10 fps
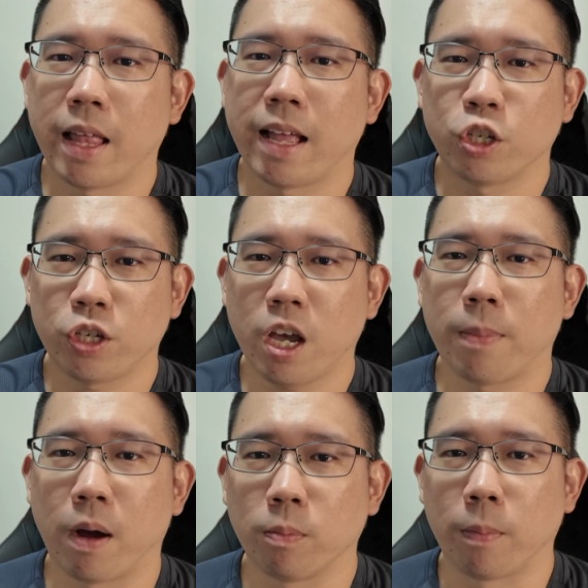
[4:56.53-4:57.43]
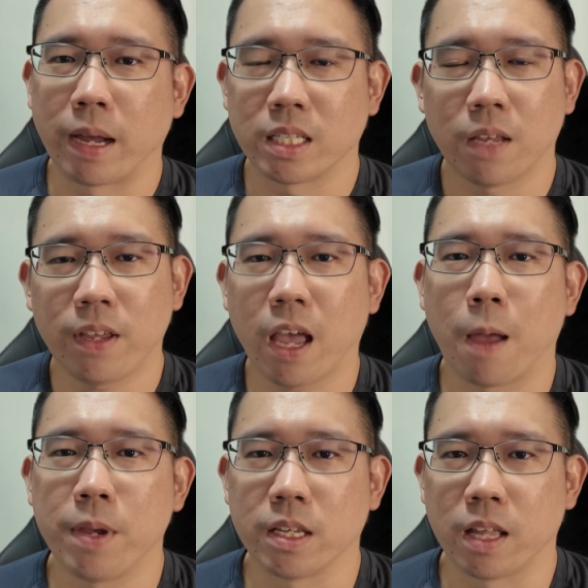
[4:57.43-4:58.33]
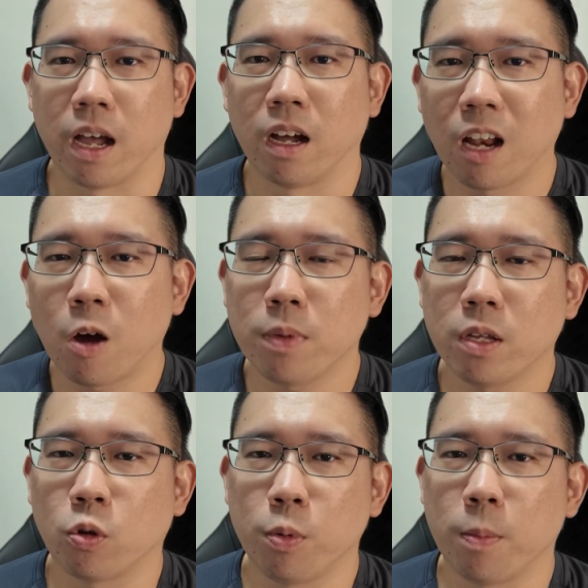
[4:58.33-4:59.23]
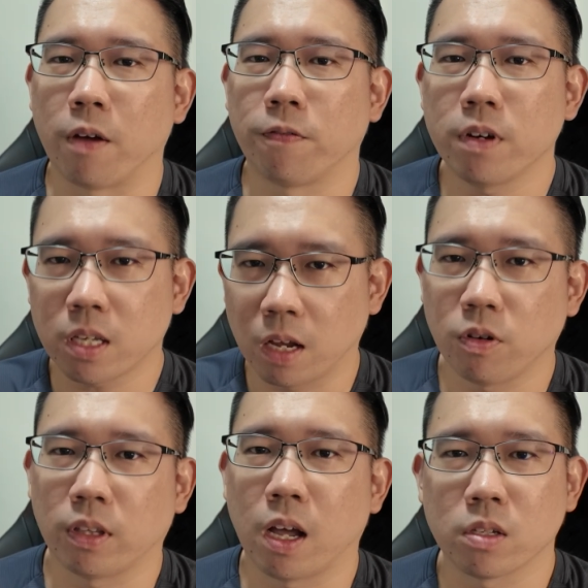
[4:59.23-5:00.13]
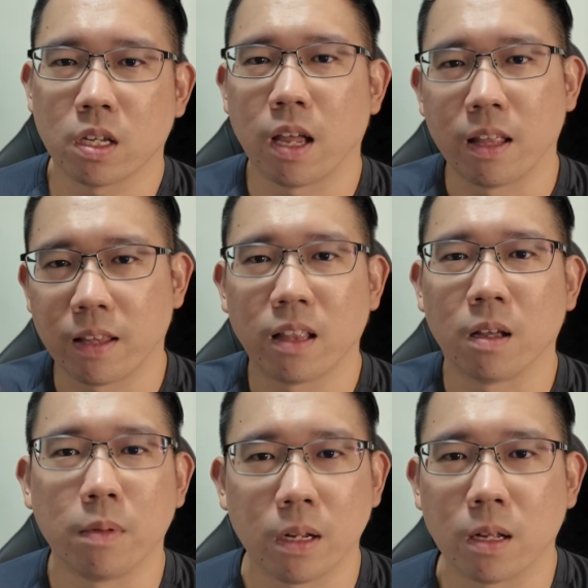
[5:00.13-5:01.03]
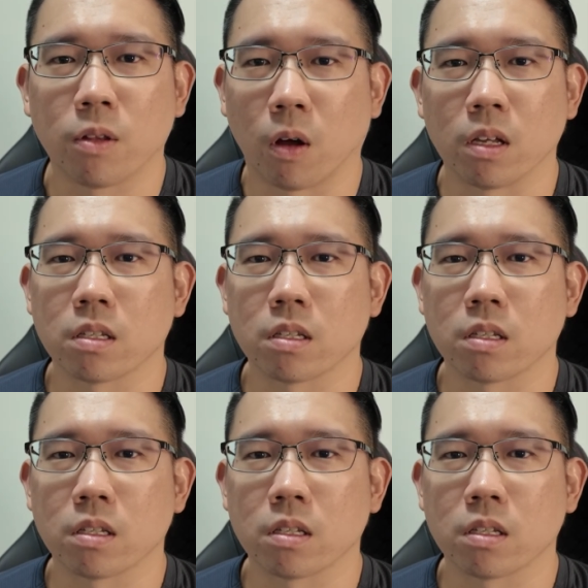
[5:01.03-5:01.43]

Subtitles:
that I share about my saving habits that allow me to build my first 100,000 and then $1 million.